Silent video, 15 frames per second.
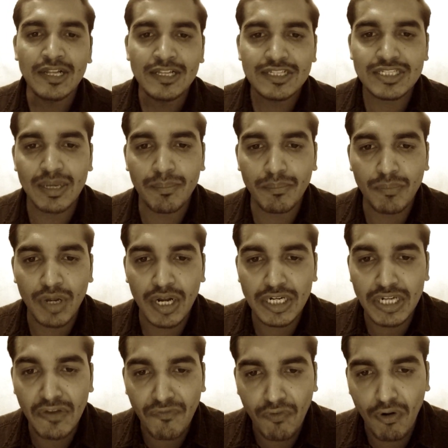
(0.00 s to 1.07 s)
some
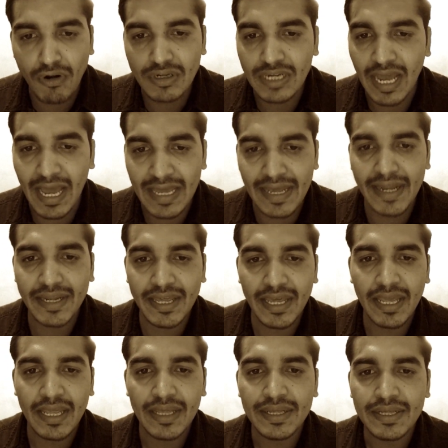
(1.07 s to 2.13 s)
default
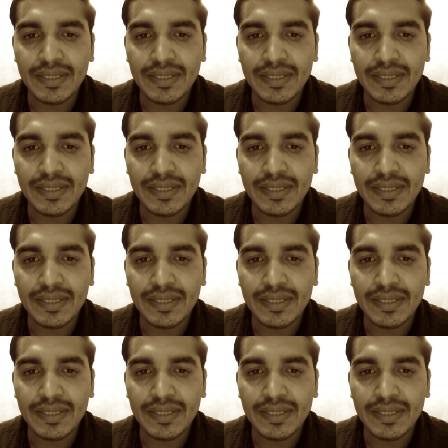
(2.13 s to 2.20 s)
hierarchy